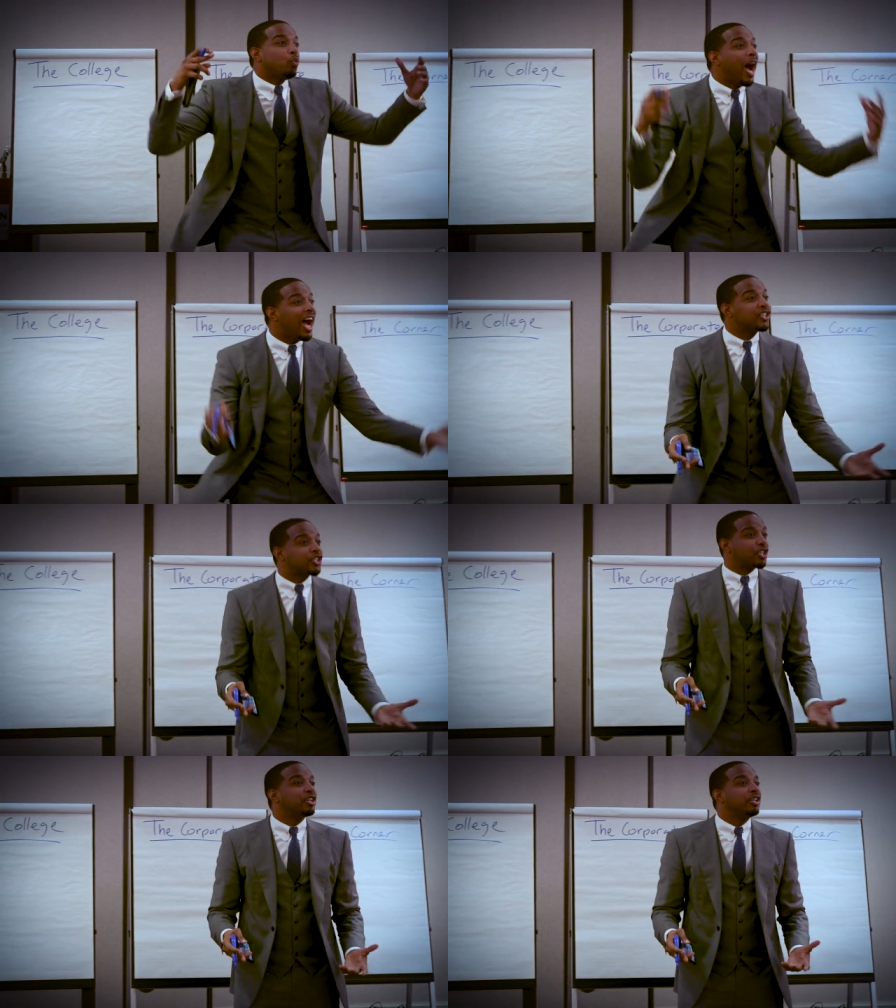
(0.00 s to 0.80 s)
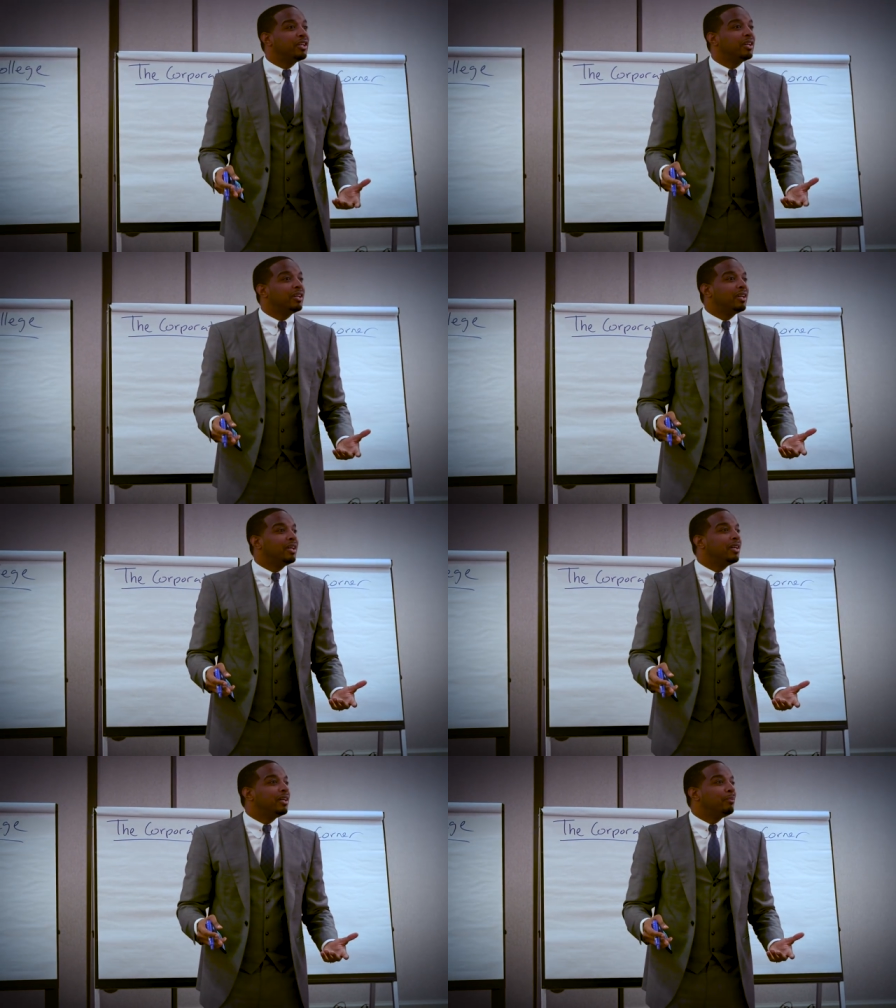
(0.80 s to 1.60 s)
watch,
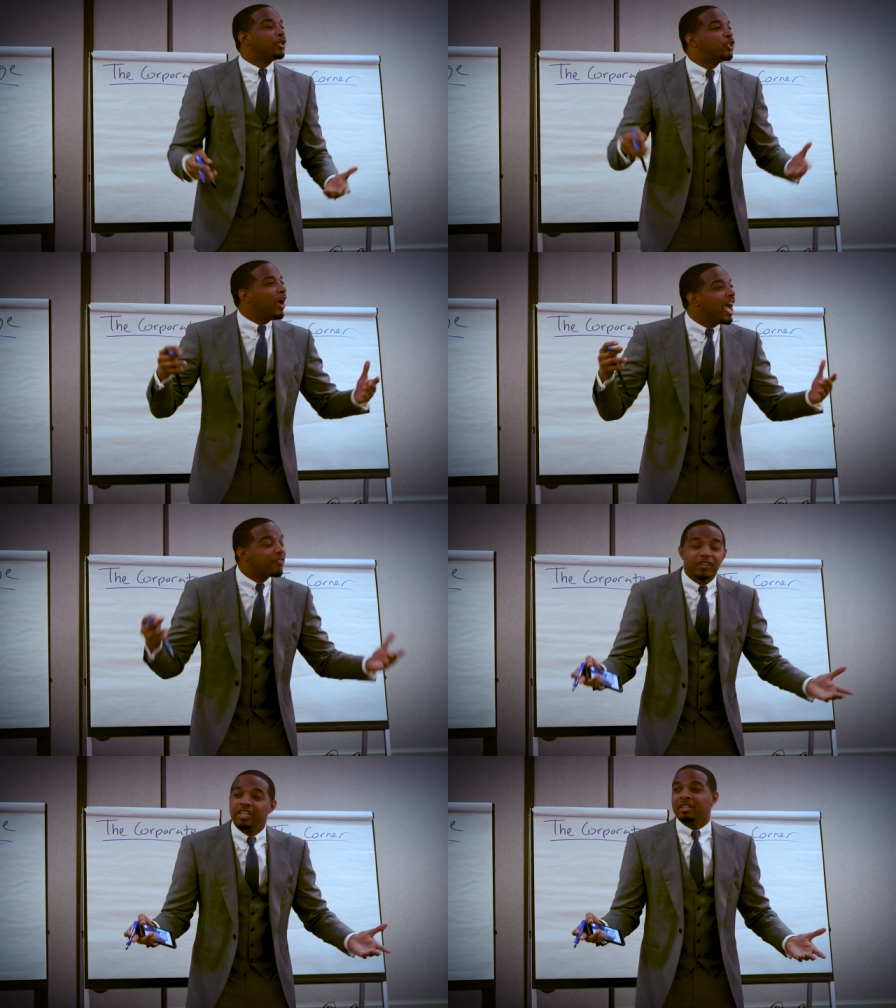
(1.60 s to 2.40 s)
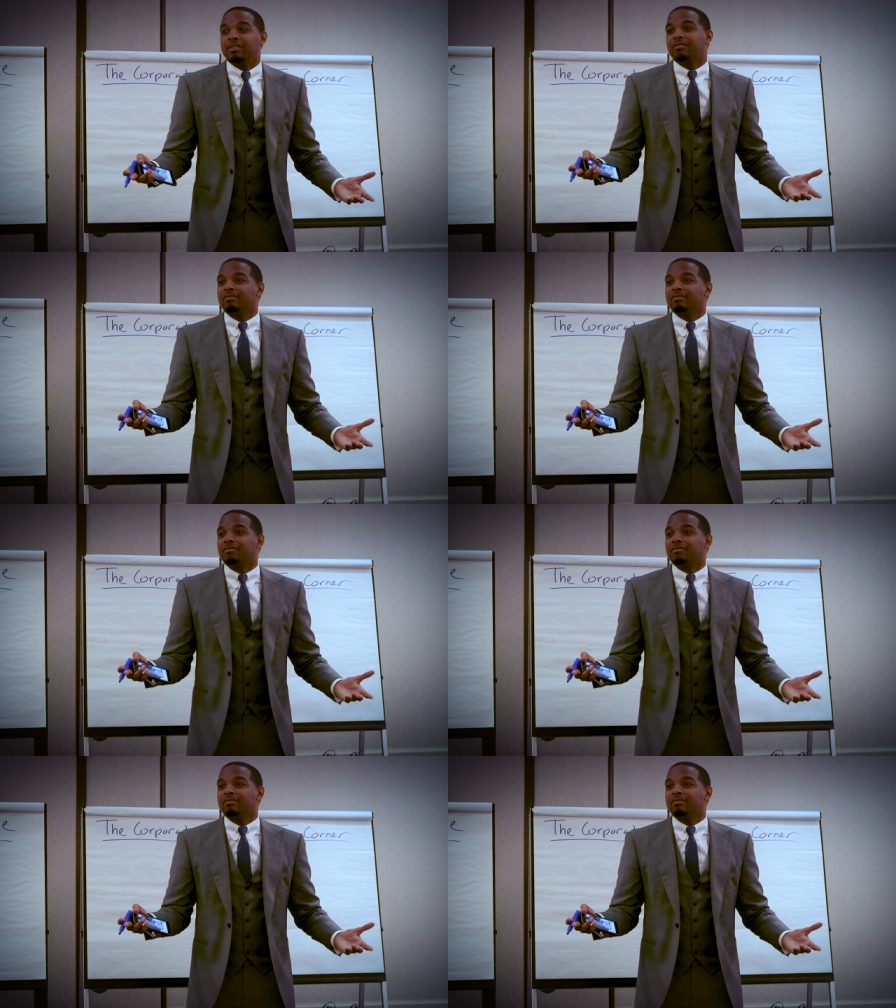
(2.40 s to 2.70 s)
but you African.